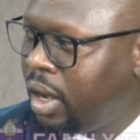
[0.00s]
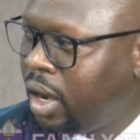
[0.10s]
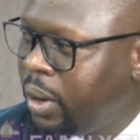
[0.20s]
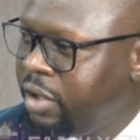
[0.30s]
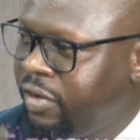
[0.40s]

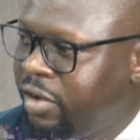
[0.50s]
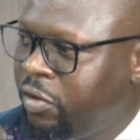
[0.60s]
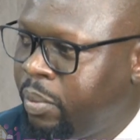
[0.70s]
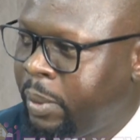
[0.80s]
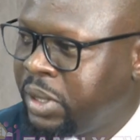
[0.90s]
However,
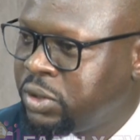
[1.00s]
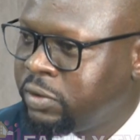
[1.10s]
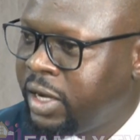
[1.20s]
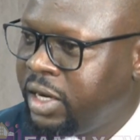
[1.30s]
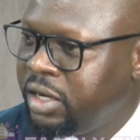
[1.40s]
for purposes
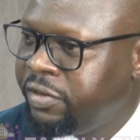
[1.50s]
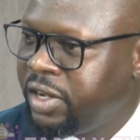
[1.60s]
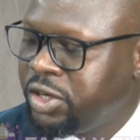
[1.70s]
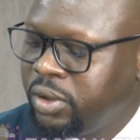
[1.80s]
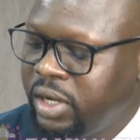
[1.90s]
of
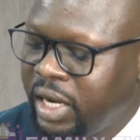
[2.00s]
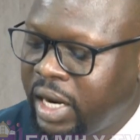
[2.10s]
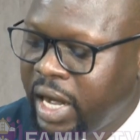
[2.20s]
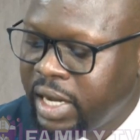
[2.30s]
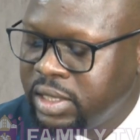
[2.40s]
identification, a
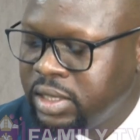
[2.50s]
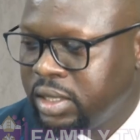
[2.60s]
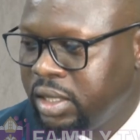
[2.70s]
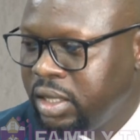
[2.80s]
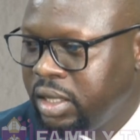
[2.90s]
card,
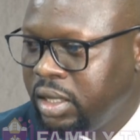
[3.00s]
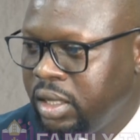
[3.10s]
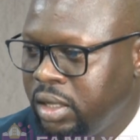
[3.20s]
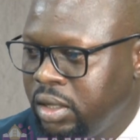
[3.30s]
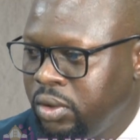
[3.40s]

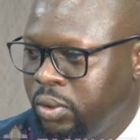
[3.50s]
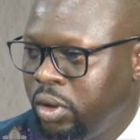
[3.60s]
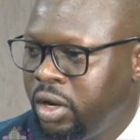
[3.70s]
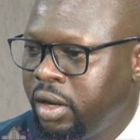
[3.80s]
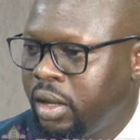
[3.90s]

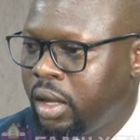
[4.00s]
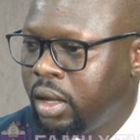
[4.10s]
you only